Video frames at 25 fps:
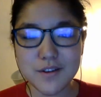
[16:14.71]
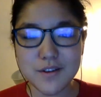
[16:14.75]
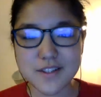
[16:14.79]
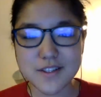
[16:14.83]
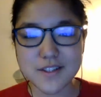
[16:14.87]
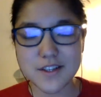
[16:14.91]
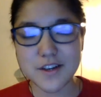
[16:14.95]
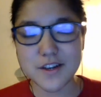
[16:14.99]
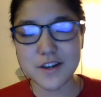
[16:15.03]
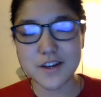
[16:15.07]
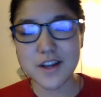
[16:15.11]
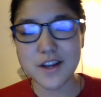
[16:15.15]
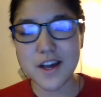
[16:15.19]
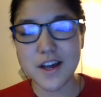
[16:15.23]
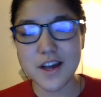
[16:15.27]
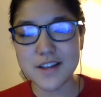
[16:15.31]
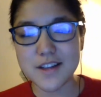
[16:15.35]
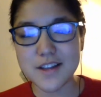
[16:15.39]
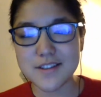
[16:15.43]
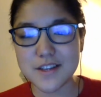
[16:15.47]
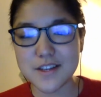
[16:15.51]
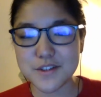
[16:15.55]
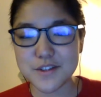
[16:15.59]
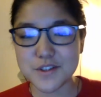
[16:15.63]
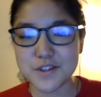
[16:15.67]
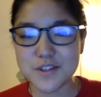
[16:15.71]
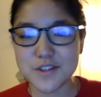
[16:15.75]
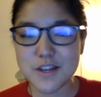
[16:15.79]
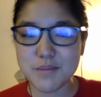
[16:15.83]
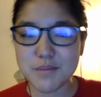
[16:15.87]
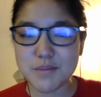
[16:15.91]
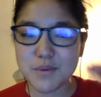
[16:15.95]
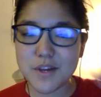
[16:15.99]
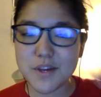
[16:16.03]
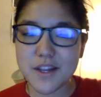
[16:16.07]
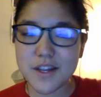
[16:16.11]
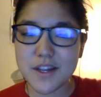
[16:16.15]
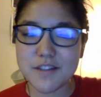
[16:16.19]
Is there a guide /
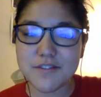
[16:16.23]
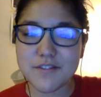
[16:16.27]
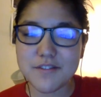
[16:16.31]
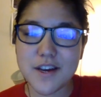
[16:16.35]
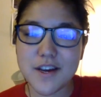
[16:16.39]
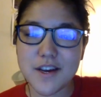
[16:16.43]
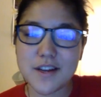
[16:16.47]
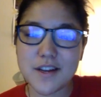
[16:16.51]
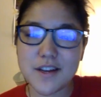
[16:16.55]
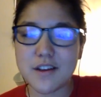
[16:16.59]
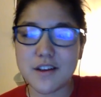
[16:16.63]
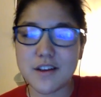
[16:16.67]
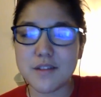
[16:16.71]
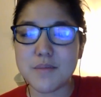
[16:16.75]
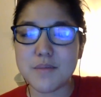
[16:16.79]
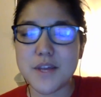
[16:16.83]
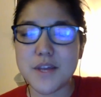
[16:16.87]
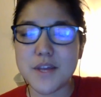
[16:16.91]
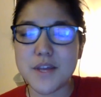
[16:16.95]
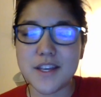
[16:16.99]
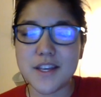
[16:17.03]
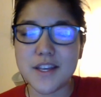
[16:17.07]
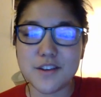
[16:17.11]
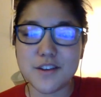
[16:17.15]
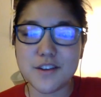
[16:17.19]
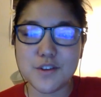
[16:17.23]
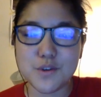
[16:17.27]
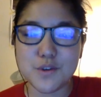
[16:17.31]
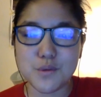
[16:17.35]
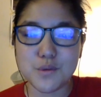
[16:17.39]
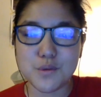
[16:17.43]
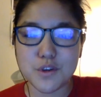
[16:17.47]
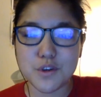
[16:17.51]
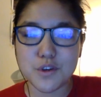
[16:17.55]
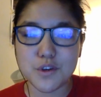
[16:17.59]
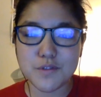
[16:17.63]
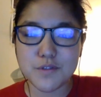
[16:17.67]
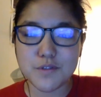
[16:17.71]
example I can find on making a new
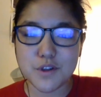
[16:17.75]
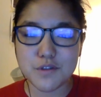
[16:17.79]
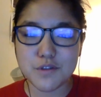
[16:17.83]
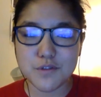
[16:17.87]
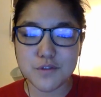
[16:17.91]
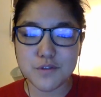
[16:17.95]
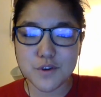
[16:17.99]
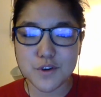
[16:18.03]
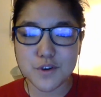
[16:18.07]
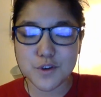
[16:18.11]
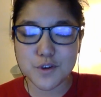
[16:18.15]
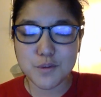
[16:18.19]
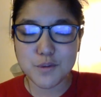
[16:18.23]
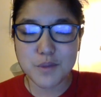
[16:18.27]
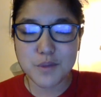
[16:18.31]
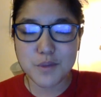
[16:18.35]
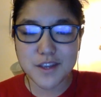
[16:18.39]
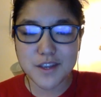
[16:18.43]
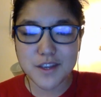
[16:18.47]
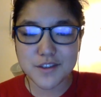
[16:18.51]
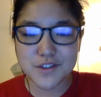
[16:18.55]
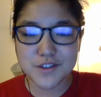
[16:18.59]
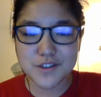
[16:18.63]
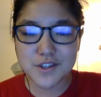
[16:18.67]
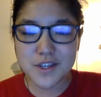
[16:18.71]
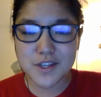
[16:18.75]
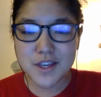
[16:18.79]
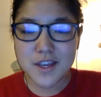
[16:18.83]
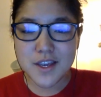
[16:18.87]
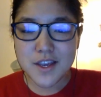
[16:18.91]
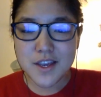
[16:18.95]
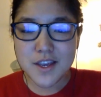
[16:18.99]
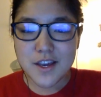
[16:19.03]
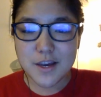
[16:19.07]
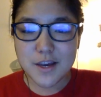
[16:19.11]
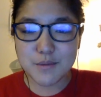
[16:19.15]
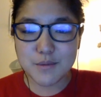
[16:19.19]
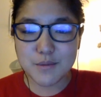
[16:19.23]
workflow for a new page?
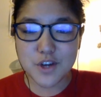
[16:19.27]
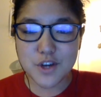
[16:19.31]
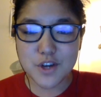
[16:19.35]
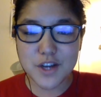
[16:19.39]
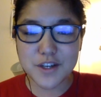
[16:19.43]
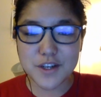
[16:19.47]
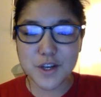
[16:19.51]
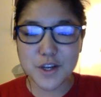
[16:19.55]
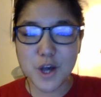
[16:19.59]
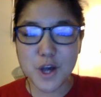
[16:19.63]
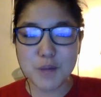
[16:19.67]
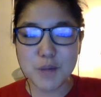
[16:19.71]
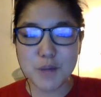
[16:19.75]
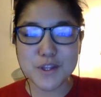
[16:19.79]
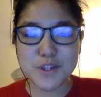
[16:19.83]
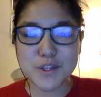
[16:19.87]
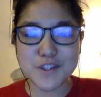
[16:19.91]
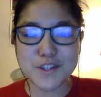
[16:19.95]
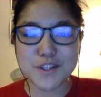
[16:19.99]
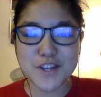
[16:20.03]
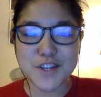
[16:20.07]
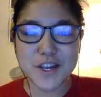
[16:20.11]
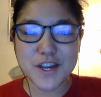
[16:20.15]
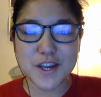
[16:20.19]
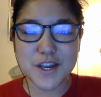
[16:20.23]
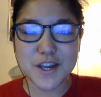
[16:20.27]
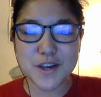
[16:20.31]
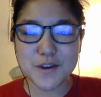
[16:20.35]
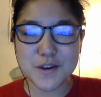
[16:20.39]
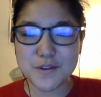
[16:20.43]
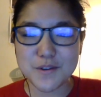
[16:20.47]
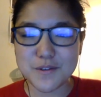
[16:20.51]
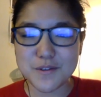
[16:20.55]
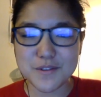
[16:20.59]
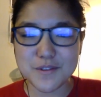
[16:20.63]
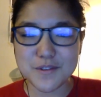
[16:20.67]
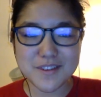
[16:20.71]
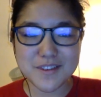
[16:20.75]
I'm trying to copy the checkout
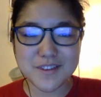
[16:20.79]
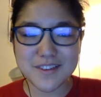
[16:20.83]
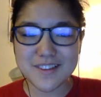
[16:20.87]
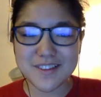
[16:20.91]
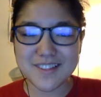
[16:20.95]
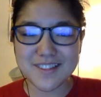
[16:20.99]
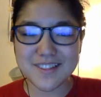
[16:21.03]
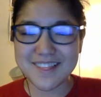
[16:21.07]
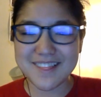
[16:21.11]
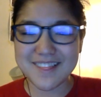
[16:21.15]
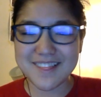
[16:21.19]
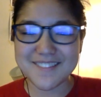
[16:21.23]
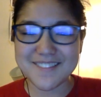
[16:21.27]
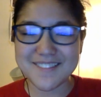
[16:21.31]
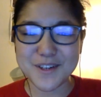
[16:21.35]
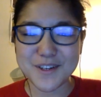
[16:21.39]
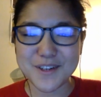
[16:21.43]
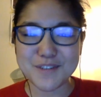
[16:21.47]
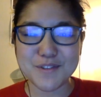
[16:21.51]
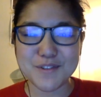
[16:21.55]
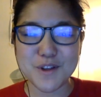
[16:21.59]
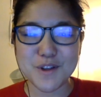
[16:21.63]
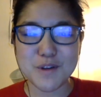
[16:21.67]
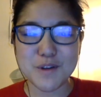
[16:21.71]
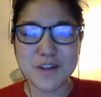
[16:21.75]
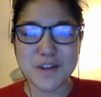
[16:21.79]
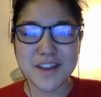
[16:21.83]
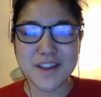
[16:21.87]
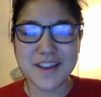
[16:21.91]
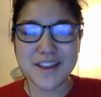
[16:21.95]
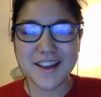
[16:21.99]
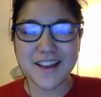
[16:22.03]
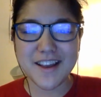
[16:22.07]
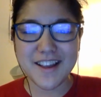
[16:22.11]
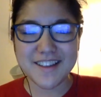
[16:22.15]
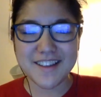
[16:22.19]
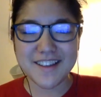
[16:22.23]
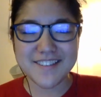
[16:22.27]
workflow and
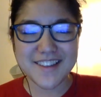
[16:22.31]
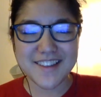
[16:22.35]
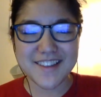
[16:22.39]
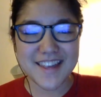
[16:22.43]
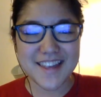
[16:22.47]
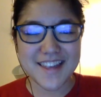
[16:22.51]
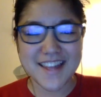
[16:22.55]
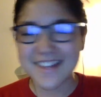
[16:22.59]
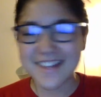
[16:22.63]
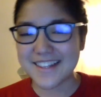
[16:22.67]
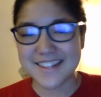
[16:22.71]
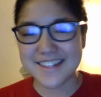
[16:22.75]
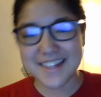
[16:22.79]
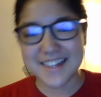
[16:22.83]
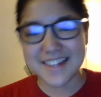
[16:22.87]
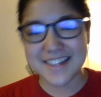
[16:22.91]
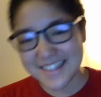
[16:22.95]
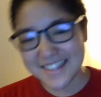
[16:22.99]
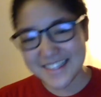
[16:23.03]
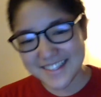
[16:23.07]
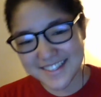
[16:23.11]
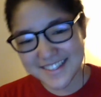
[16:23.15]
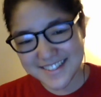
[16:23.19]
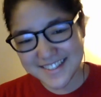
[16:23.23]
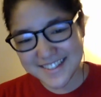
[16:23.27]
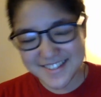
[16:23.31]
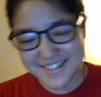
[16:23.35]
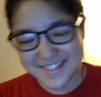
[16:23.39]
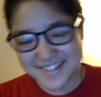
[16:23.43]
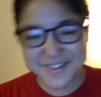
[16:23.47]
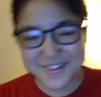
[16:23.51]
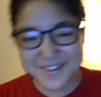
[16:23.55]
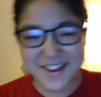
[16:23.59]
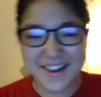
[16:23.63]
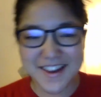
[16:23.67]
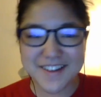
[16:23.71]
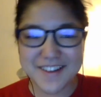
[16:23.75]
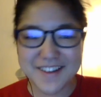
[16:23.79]
not having any luck. Do you
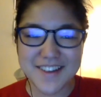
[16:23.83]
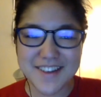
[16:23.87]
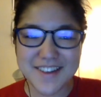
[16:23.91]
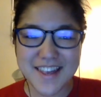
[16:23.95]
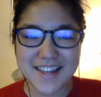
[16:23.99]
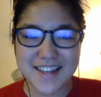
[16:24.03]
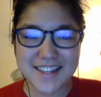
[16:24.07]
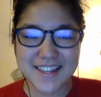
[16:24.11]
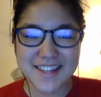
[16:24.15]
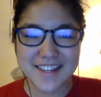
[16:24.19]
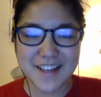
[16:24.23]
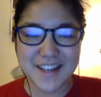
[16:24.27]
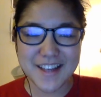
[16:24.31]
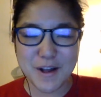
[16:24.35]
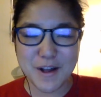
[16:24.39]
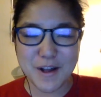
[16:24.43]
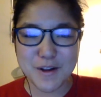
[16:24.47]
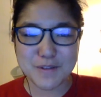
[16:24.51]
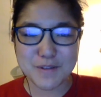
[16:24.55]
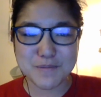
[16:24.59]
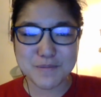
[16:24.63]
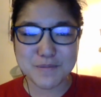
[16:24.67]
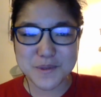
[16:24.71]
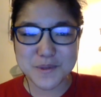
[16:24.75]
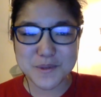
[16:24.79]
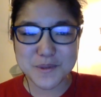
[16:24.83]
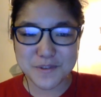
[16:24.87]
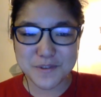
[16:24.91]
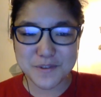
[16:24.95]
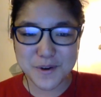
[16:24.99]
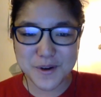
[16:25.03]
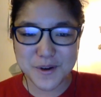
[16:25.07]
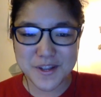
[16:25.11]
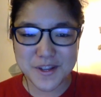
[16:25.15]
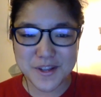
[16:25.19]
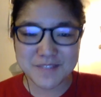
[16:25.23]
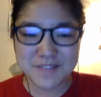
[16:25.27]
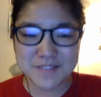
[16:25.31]
have any help for
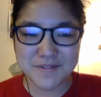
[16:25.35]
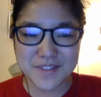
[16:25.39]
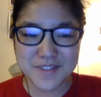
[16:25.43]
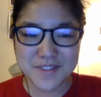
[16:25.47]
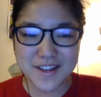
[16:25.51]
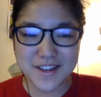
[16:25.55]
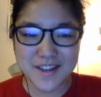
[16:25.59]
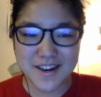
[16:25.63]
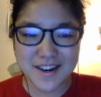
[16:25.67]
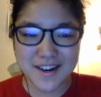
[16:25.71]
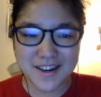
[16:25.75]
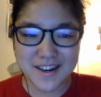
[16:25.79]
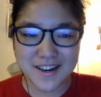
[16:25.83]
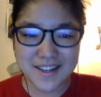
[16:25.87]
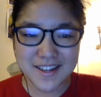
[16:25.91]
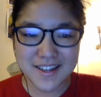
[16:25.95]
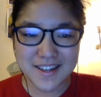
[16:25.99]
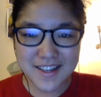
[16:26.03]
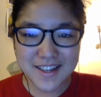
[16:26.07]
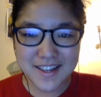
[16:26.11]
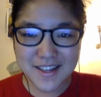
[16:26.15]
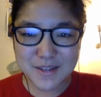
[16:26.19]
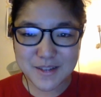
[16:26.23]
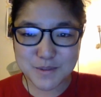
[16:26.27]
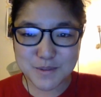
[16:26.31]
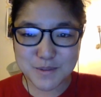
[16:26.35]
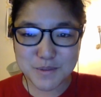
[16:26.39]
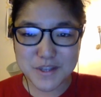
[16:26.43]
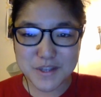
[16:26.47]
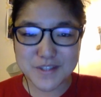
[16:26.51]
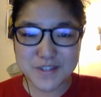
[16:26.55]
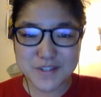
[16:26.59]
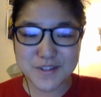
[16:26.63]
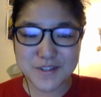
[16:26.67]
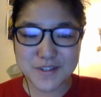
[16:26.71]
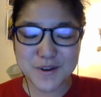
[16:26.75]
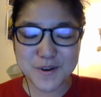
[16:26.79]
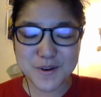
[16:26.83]
him there,
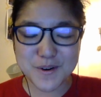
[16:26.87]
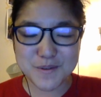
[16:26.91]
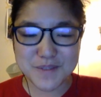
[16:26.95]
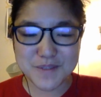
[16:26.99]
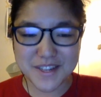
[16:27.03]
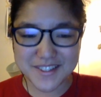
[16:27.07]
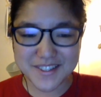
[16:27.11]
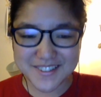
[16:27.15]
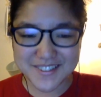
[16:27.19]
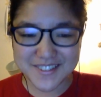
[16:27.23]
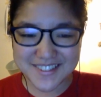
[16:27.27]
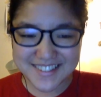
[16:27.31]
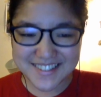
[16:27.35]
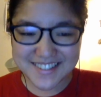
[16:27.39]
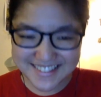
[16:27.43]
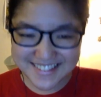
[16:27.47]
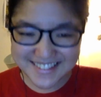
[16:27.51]
Spencer or Michael?